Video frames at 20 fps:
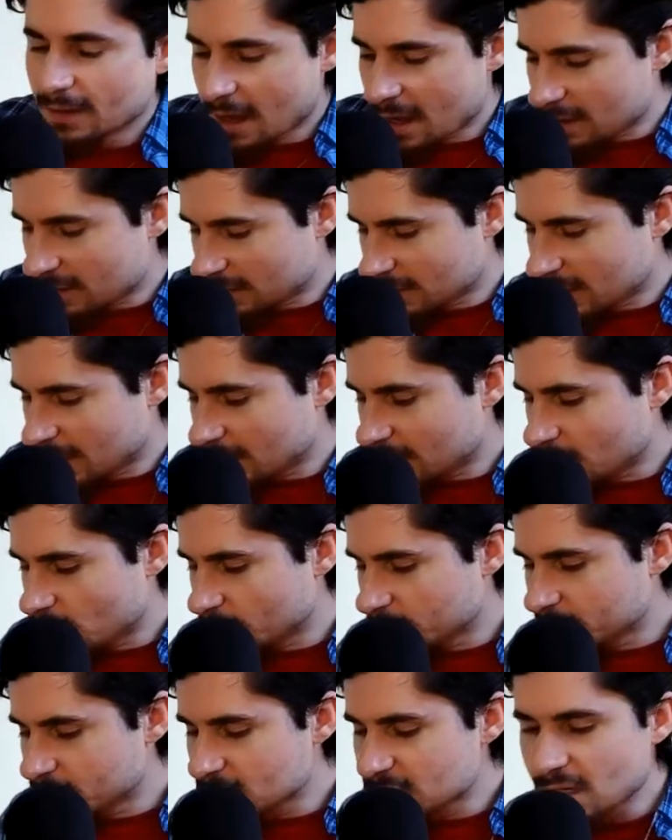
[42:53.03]
I don't
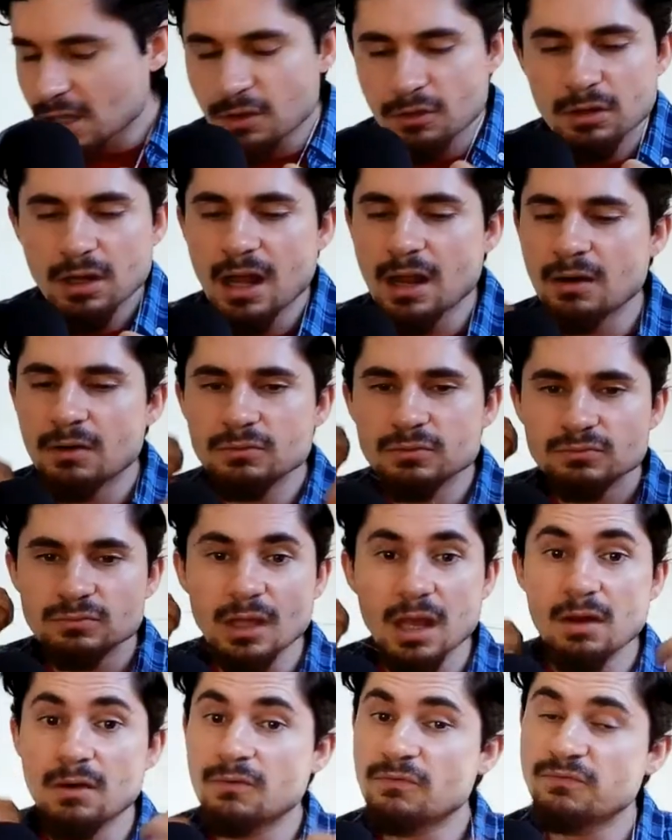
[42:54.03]
know because I
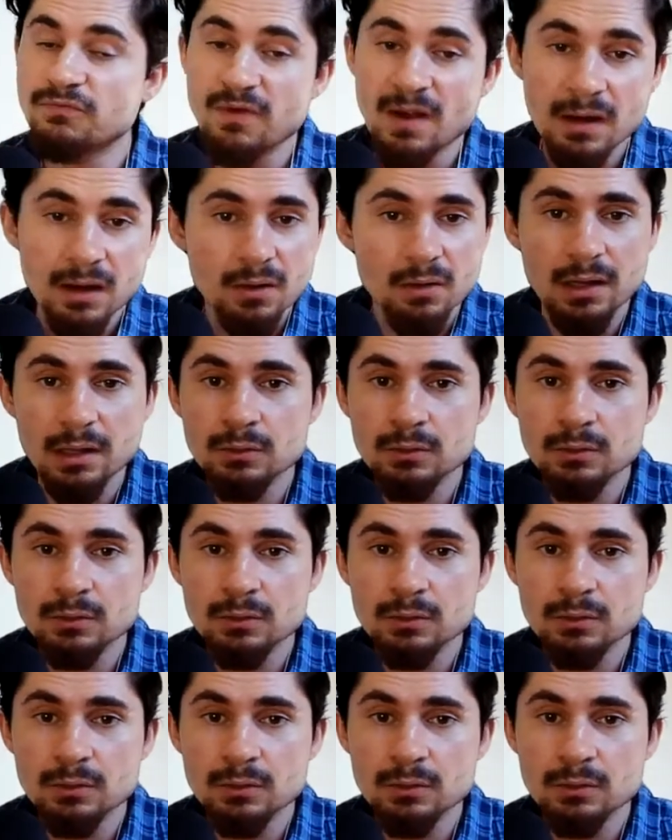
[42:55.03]
don't follow.